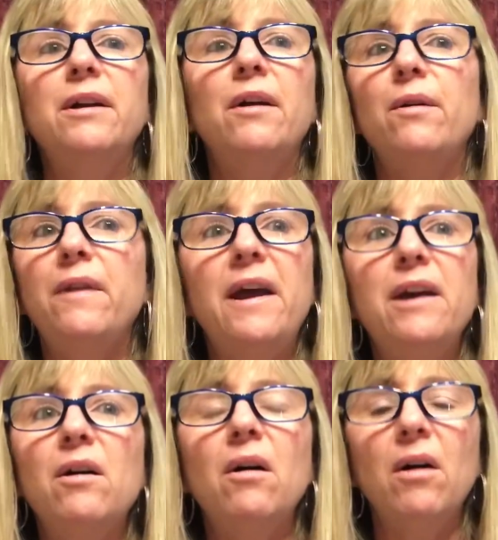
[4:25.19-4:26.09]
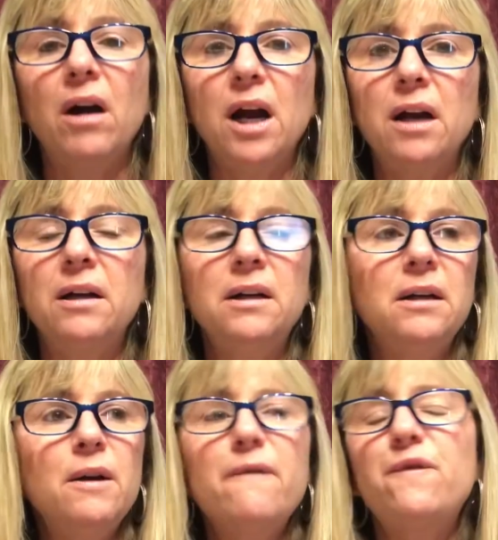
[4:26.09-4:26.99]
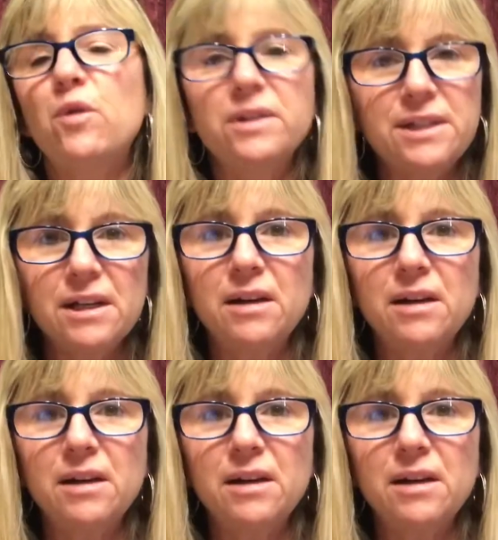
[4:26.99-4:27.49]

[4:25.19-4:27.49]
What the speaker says: You know, they are forcing